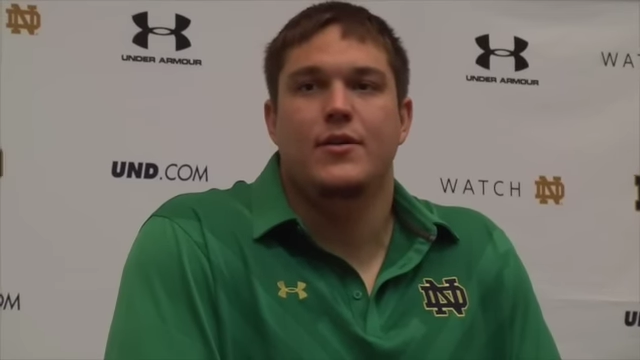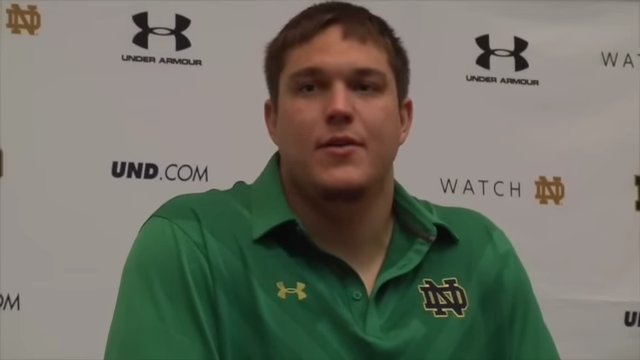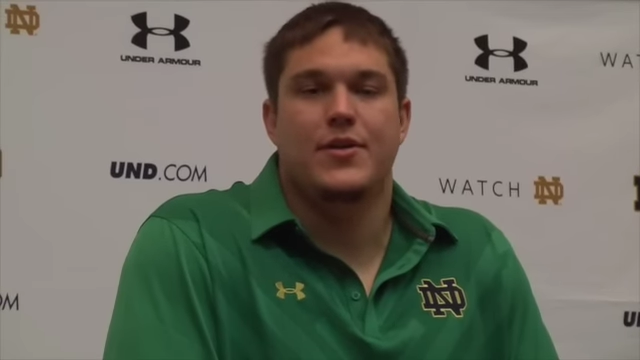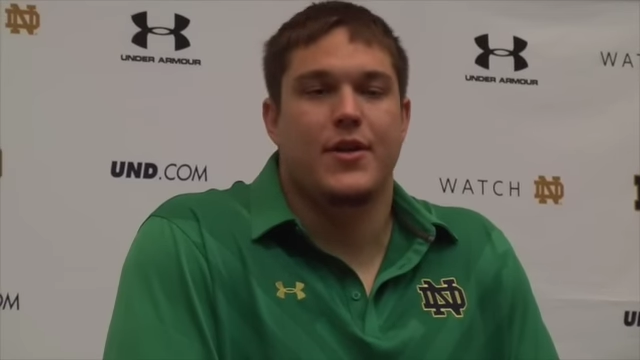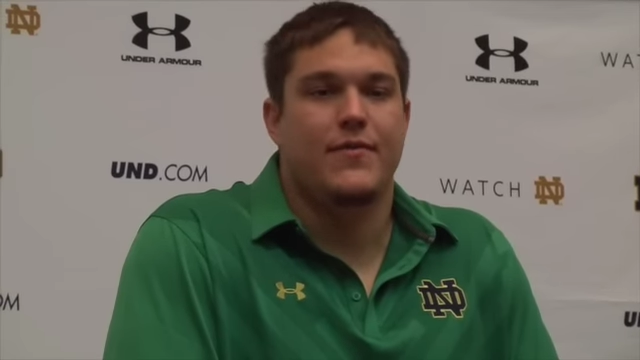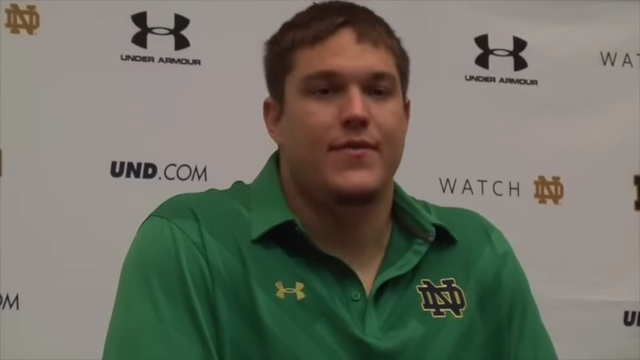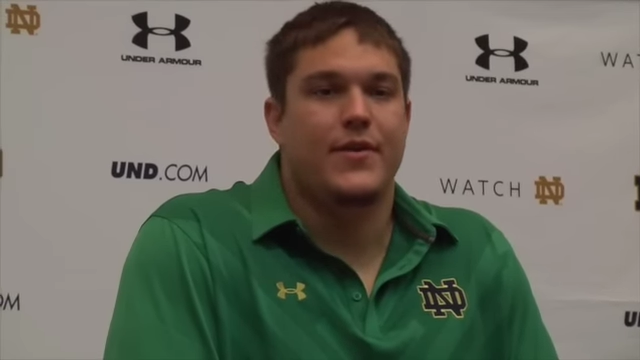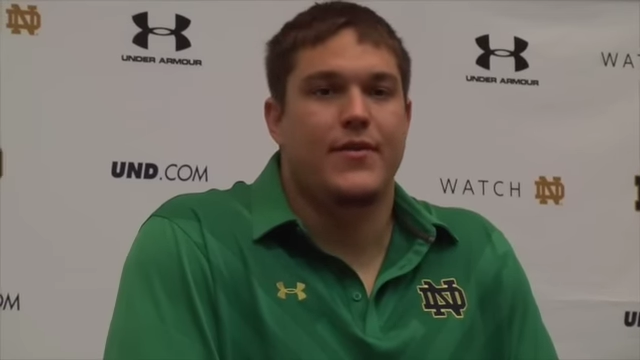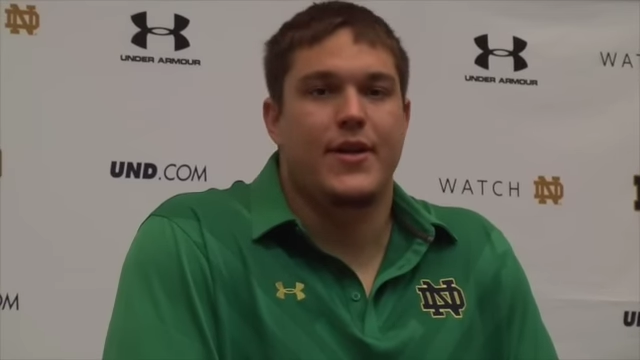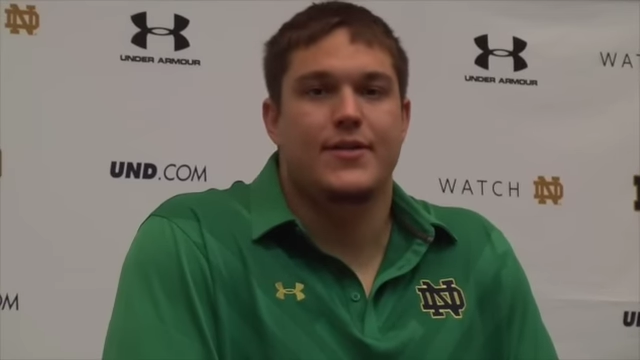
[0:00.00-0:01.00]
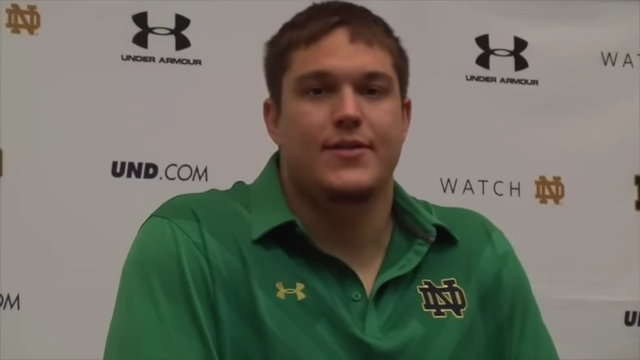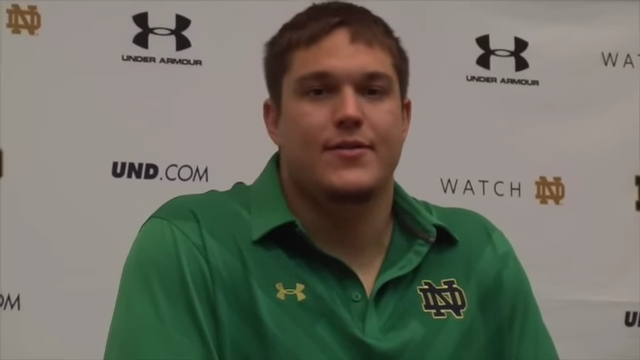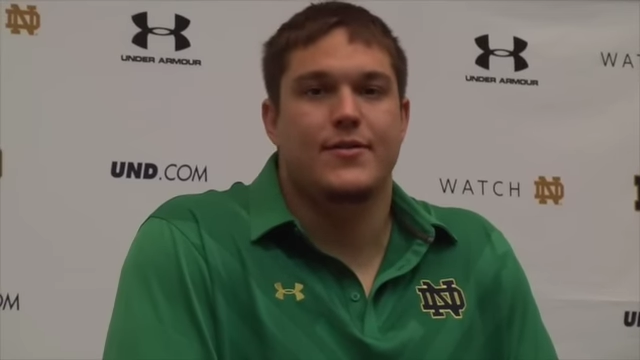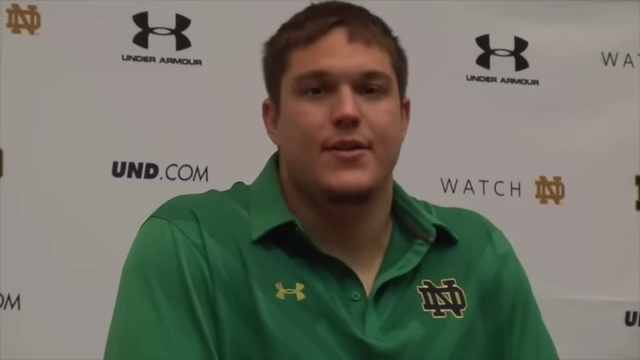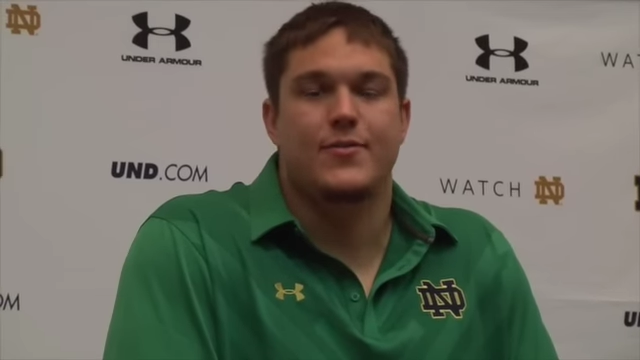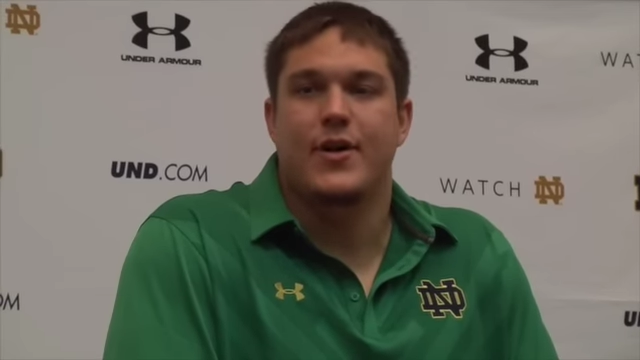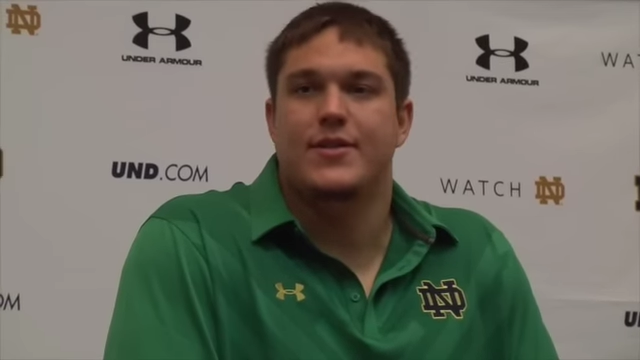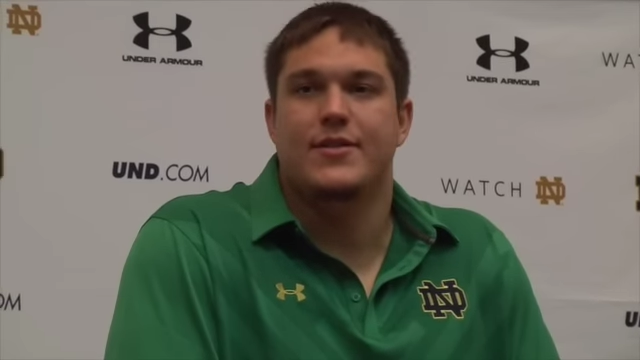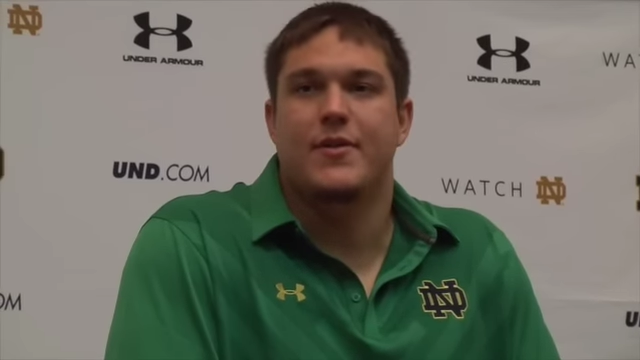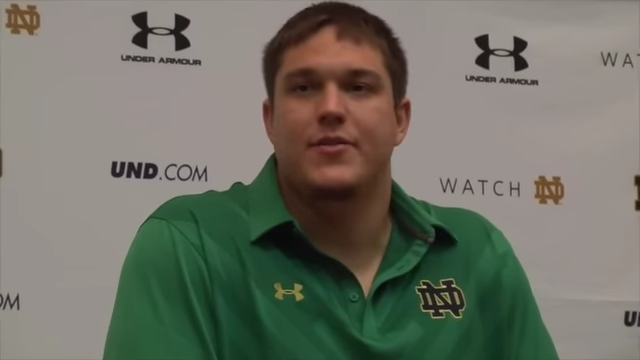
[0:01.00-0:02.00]
especially on the field, and that's why
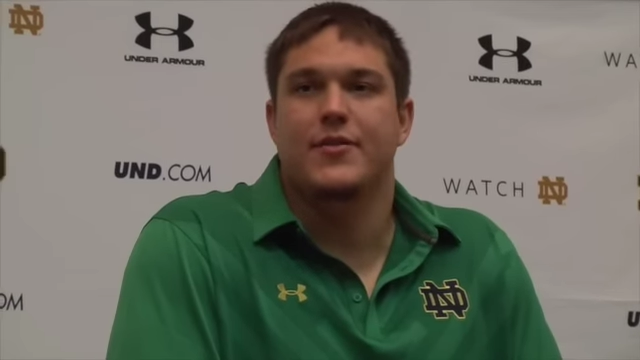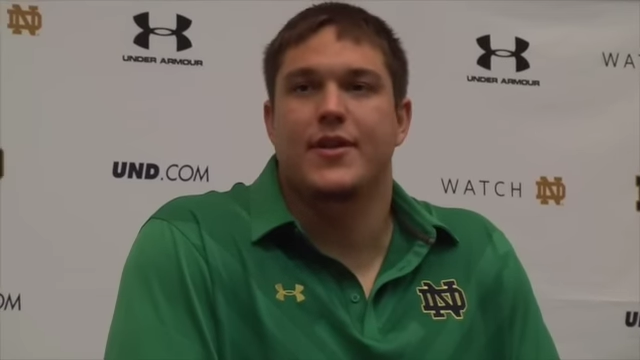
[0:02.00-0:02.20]
it's a special